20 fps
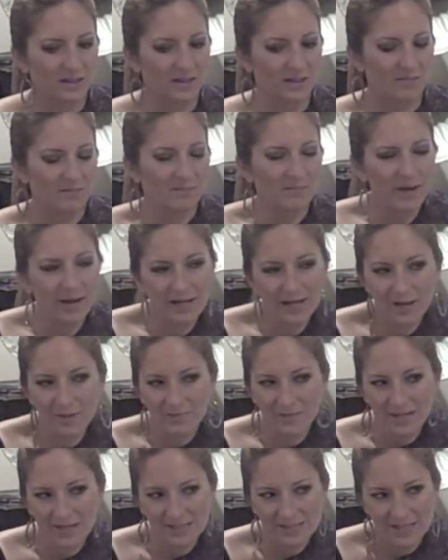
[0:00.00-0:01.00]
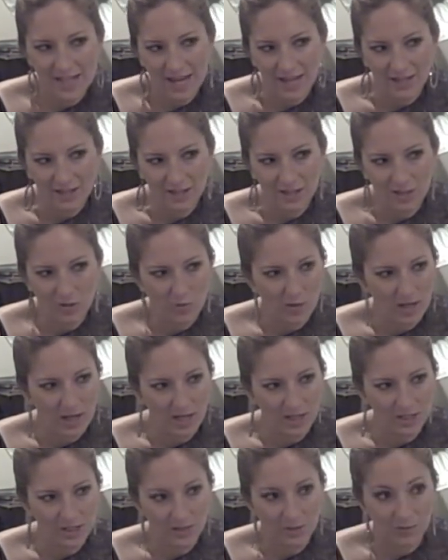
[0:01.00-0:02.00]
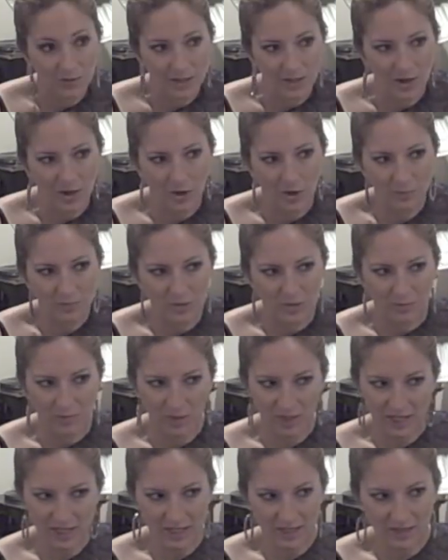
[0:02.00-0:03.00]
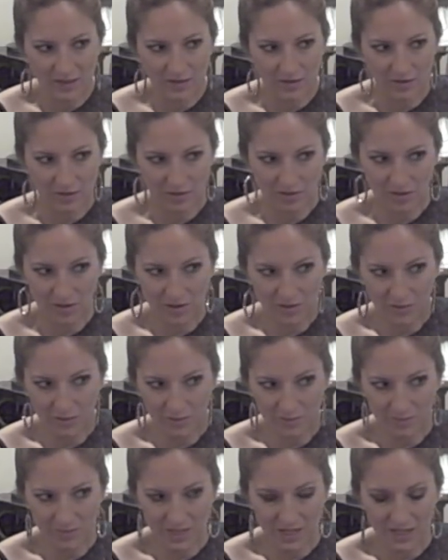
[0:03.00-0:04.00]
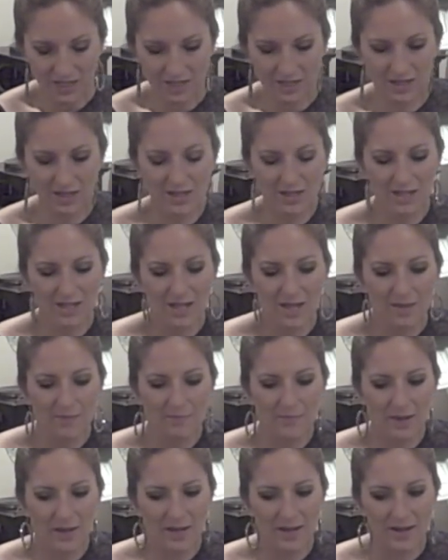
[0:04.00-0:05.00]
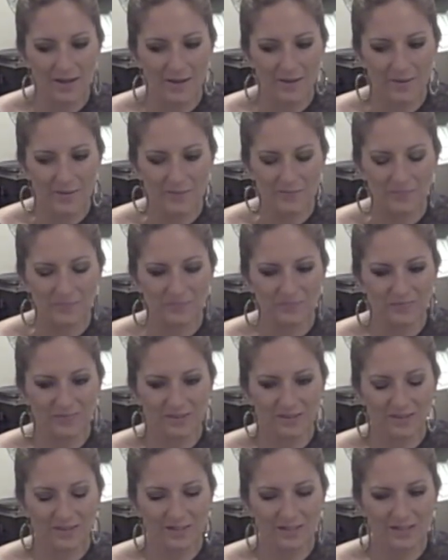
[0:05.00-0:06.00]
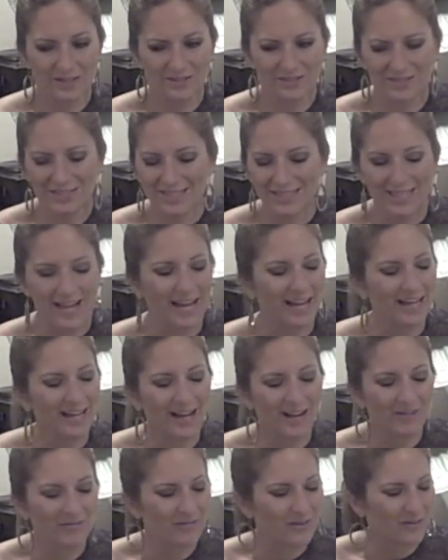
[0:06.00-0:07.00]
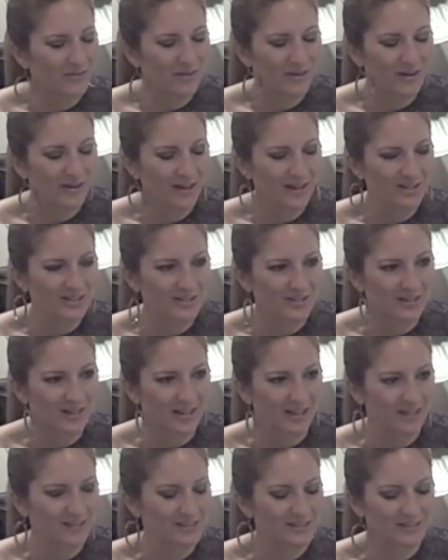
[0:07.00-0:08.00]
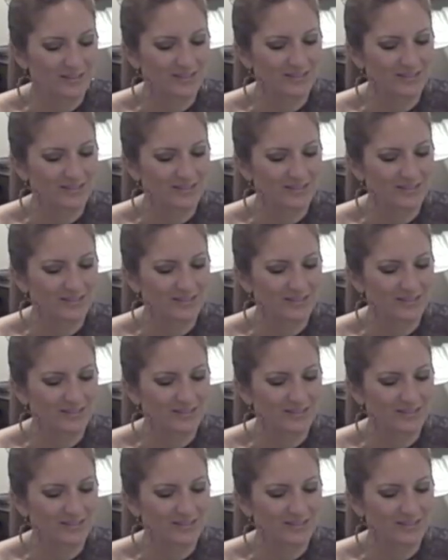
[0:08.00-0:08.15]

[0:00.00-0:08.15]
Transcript: it might not be exactly the way you had hoped or planned or thought it would be. But I got a phone call yesterday.